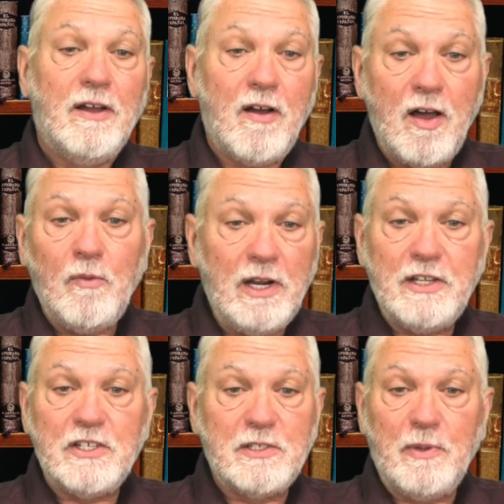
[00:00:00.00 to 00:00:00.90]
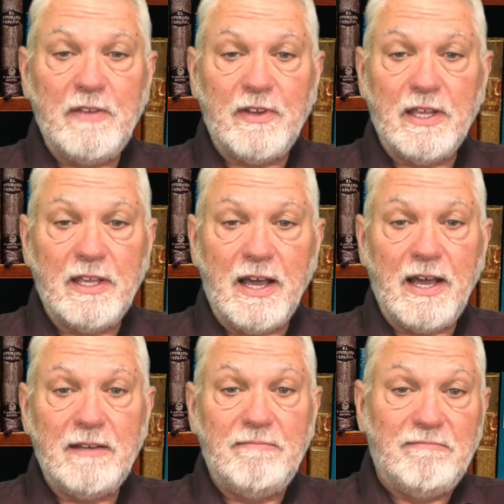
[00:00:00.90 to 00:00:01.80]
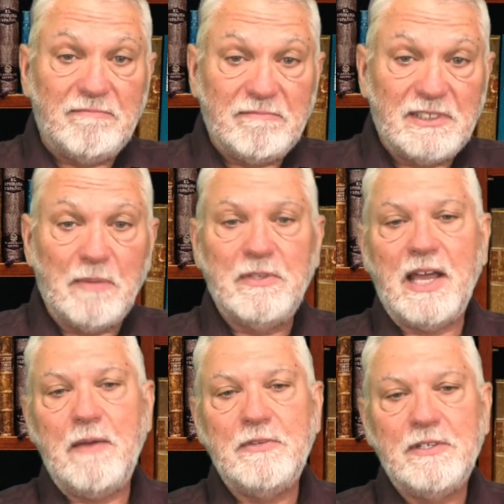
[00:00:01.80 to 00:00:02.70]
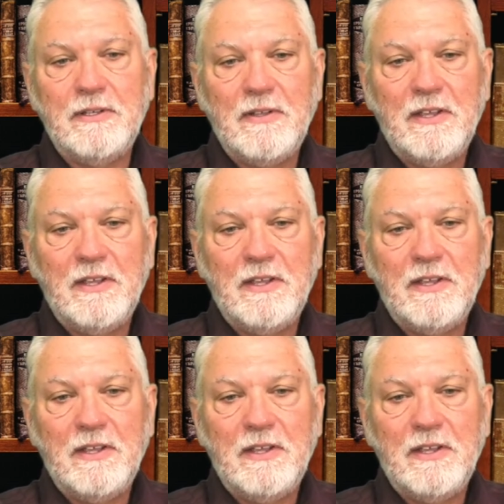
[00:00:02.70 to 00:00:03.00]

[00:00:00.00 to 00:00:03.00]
all religions believe in a God sometimes.